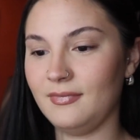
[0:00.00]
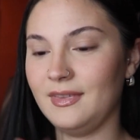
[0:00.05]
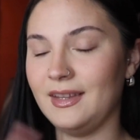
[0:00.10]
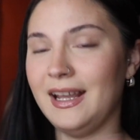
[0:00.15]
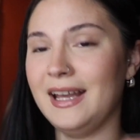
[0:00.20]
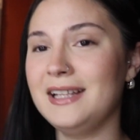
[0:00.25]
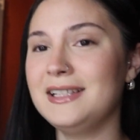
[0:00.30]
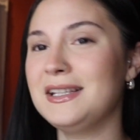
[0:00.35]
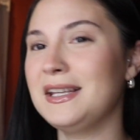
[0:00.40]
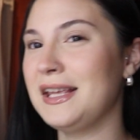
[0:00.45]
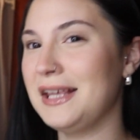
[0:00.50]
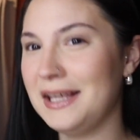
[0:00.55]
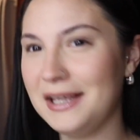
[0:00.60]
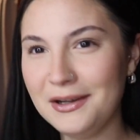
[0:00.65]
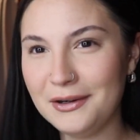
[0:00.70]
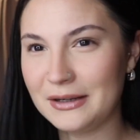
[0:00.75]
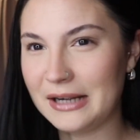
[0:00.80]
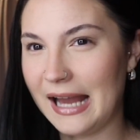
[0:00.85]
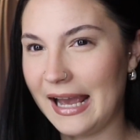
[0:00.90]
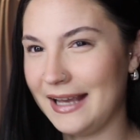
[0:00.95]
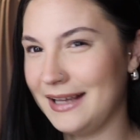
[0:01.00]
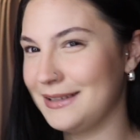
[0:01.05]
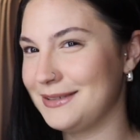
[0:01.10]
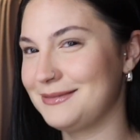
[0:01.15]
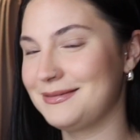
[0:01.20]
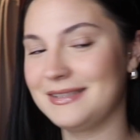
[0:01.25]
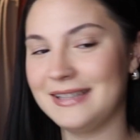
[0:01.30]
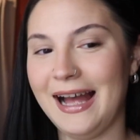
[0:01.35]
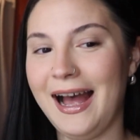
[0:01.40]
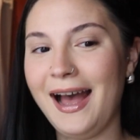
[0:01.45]
it's here. Like,
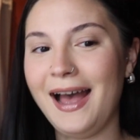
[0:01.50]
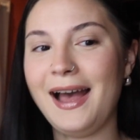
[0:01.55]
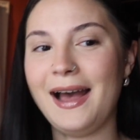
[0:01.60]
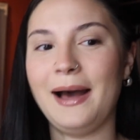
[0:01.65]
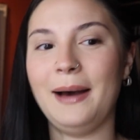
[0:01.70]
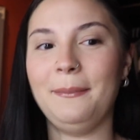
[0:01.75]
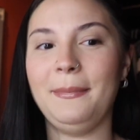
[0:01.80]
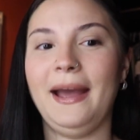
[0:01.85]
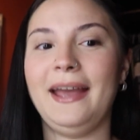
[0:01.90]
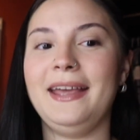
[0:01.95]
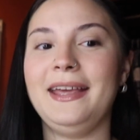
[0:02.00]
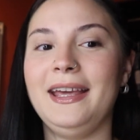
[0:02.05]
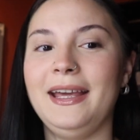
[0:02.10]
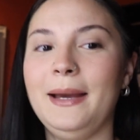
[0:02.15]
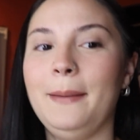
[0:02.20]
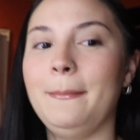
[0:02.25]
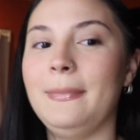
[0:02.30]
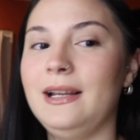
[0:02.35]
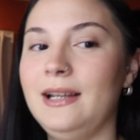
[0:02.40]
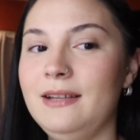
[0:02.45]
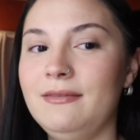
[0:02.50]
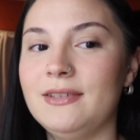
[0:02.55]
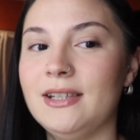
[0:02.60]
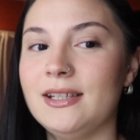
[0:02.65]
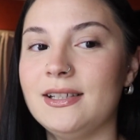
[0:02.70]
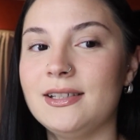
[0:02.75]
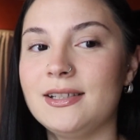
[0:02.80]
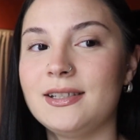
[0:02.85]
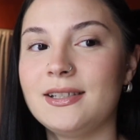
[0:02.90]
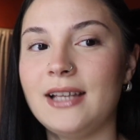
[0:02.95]
stop. I can't believe
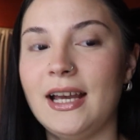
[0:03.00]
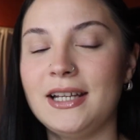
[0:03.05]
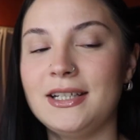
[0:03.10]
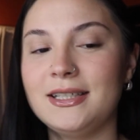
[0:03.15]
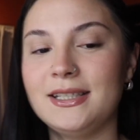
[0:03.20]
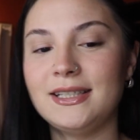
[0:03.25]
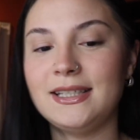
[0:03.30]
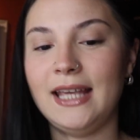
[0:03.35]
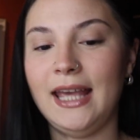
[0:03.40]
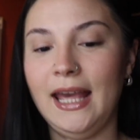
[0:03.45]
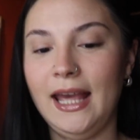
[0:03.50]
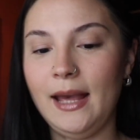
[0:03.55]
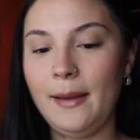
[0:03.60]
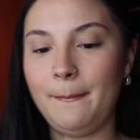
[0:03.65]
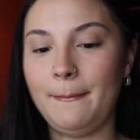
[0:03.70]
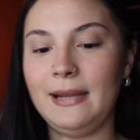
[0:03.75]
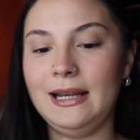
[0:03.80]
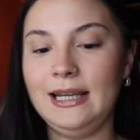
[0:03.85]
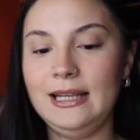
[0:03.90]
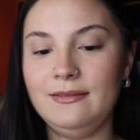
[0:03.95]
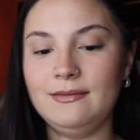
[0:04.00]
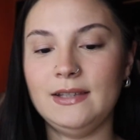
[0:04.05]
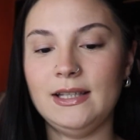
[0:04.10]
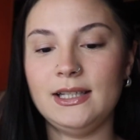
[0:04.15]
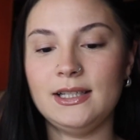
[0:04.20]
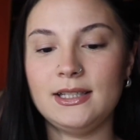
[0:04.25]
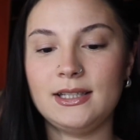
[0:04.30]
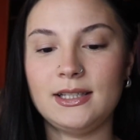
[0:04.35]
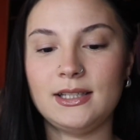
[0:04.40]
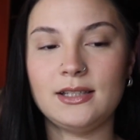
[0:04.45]
this. I just can't believe
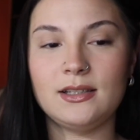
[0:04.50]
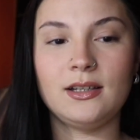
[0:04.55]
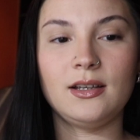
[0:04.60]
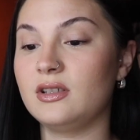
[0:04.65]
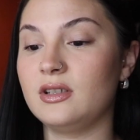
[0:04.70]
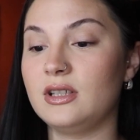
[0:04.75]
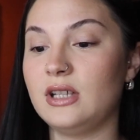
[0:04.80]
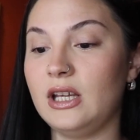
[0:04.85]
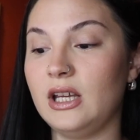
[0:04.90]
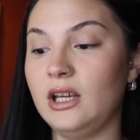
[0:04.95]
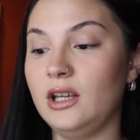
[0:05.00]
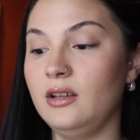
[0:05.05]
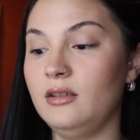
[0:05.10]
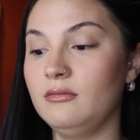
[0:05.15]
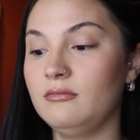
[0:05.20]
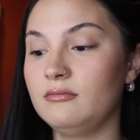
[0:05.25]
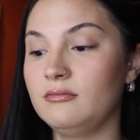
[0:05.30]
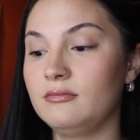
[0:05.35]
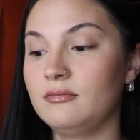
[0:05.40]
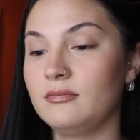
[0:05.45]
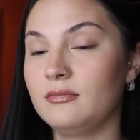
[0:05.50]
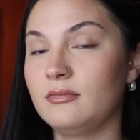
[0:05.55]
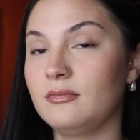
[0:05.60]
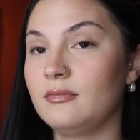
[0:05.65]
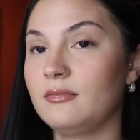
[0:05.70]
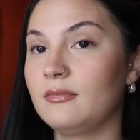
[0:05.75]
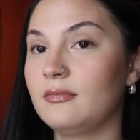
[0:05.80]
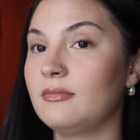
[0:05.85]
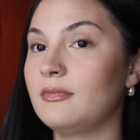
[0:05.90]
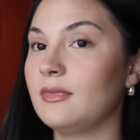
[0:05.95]
this. See
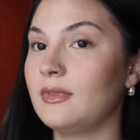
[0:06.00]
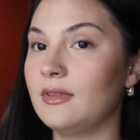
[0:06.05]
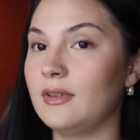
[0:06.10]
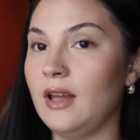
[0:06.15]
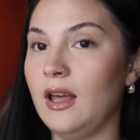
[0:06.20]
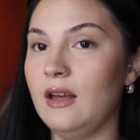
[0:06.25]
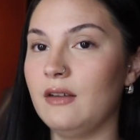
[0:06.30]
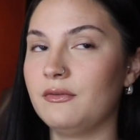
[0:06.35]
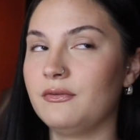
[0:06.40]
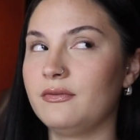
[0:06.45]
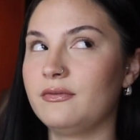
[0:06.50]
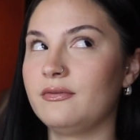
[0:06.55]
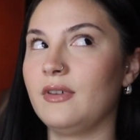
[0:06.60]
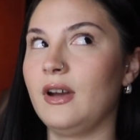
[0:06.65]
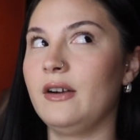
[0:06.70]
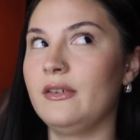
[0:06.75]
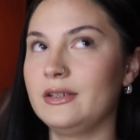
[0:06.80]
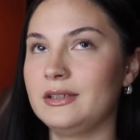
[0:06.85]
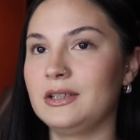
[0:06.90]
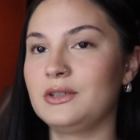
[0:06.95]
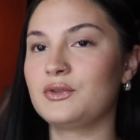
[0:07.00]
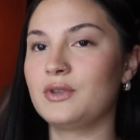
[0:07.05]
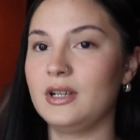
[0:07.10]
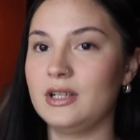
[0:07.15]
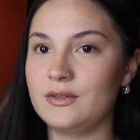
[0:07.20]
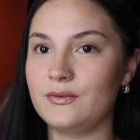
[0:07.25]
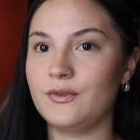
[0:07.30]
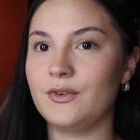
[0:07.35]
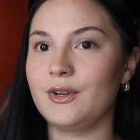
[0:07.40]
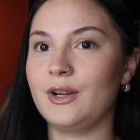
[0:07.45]
if everything
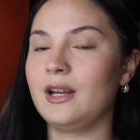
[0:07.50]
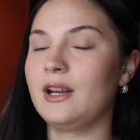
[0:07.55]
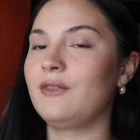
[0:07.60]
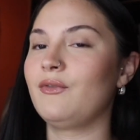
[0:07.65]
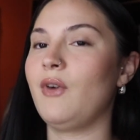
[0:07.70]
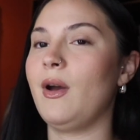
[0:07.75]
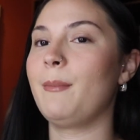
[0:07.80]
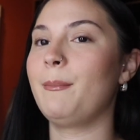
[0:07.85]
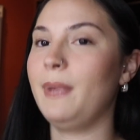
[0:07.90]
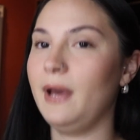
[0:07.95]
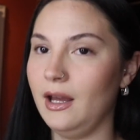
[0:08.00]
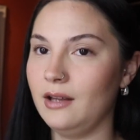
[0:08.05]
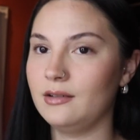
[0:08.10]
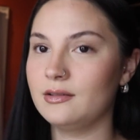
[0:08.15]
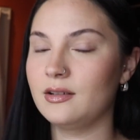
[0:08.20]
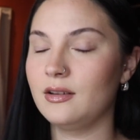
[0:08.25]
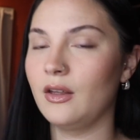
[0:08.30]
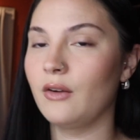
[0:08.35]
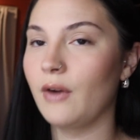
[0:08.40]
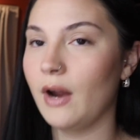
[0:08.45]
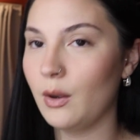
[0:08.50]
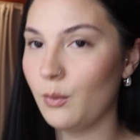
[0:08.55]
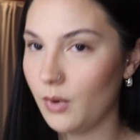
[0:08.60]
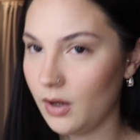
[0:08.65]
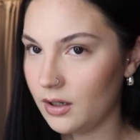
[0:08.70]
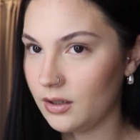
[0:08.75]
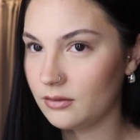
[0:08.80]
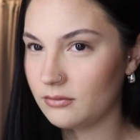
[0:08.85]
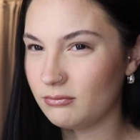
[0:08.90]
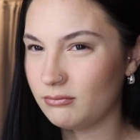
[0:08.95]
transferred and if I picked the right
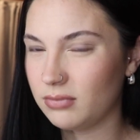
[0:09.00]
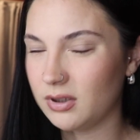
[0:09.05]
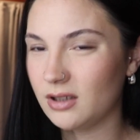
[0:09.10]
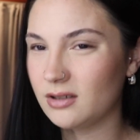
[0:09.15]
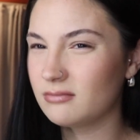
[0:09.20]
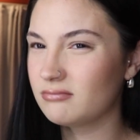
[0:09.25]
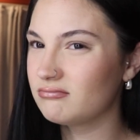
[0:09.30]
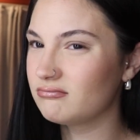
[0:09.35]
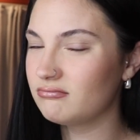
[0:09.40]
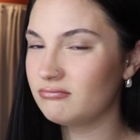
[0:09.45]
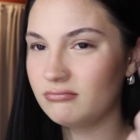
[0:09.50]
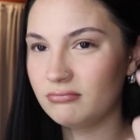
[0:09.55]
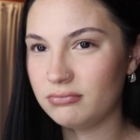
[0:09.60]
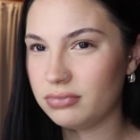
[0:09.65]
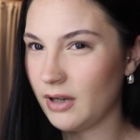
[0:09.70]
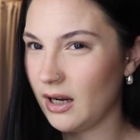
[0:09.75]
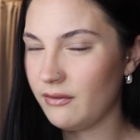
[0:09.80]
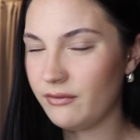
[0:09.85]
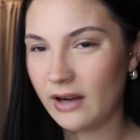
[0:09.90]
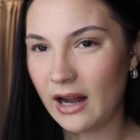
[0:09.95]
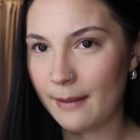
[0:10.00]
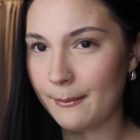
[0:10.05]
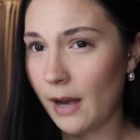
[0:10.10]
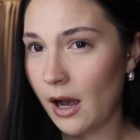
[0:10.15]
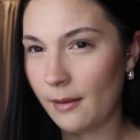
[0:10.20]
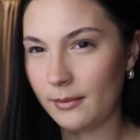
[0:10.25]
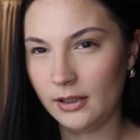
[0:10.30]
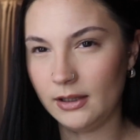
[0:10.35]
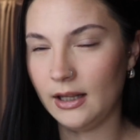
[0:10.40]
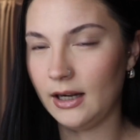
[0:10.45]
one. But pray for that
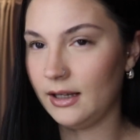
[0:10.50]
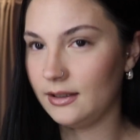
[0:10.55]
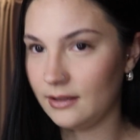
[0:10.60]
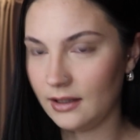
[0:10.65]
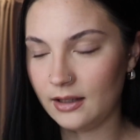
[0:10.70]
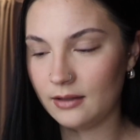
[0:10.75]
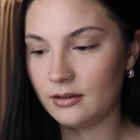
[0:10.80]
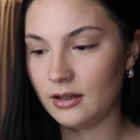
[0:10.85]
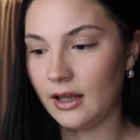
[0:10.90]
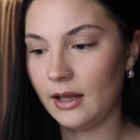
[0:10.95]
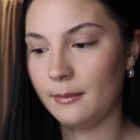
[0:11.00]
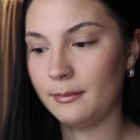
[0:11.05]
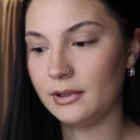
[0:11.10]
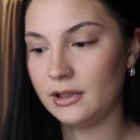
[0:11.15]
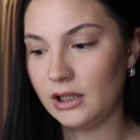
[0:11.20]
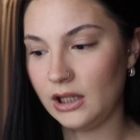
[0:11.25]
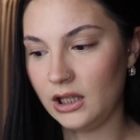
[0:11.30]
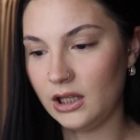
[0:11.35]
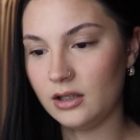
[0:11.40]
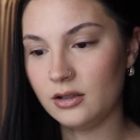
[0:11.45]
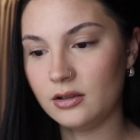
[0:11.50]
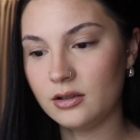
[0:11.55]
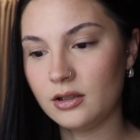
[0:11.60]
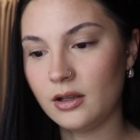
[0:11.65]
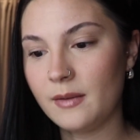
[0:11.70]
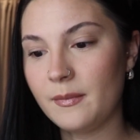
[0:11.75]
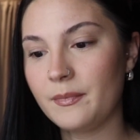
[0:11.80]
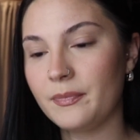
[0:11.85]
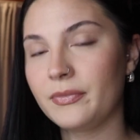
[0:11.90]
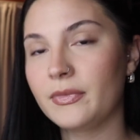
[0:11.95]
mommy that I did. Like, please.
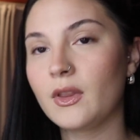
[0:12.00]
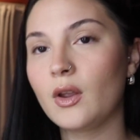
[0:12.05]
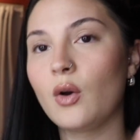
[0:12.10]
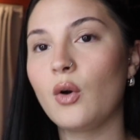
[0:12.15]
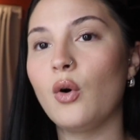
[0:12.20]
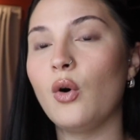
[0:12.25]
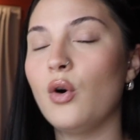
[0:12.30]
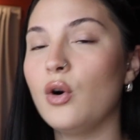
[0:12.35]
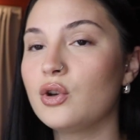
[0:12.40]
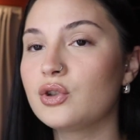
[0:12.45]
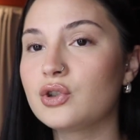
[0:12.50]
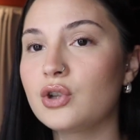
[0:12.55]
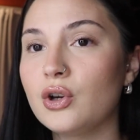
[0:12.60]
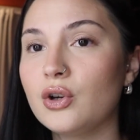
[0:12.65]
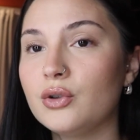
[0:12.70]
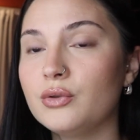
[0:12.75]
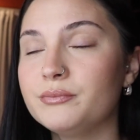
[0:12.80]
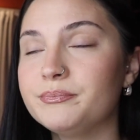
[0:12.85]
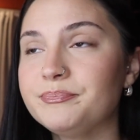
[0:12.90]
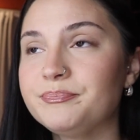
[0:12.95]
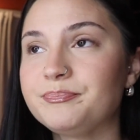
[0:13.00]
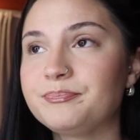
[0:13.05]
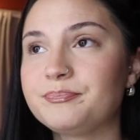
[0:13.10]
Also,